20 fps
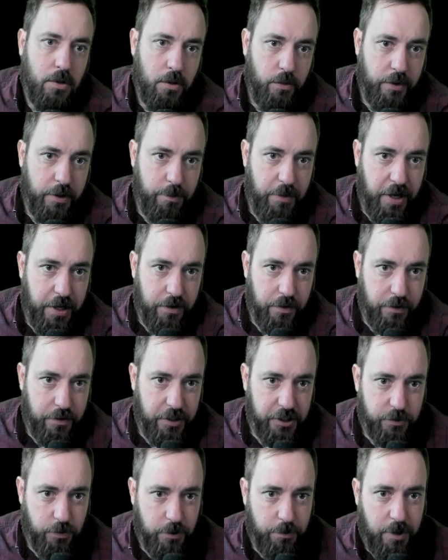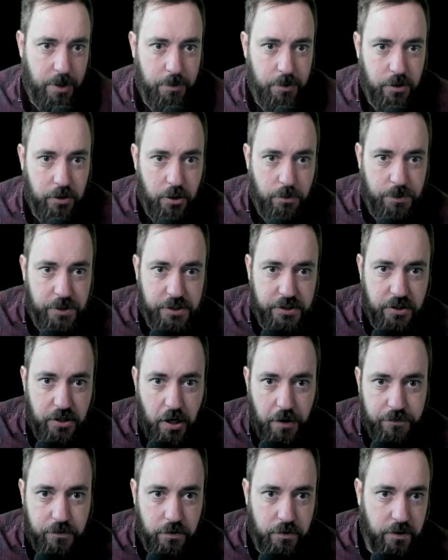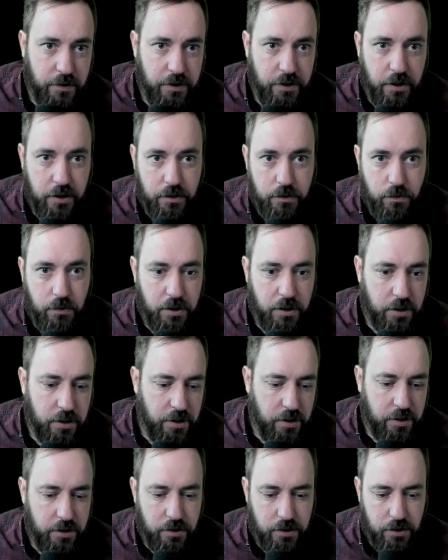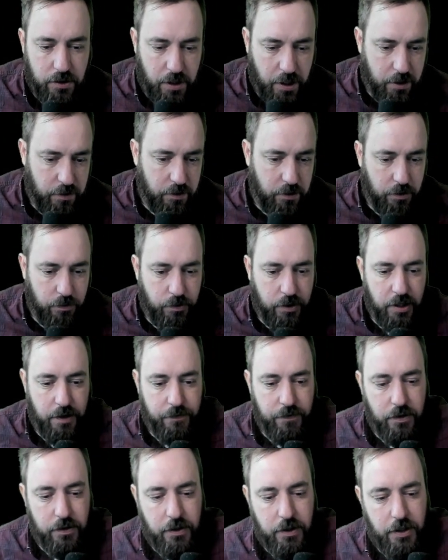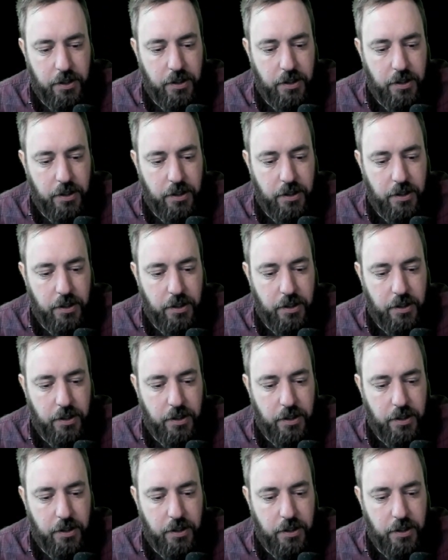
We can make this one maybe a little bit softer than the other one. I don't know, whatever.